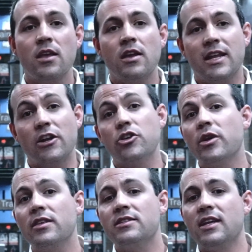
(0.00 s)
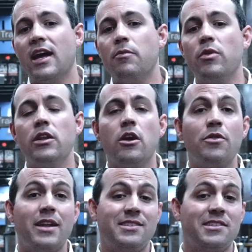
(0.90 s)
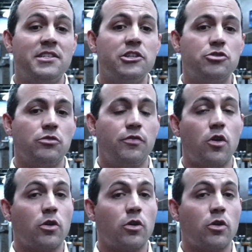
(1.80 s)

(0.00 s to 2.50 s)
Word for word: Now, during this time, we know that it's essential for our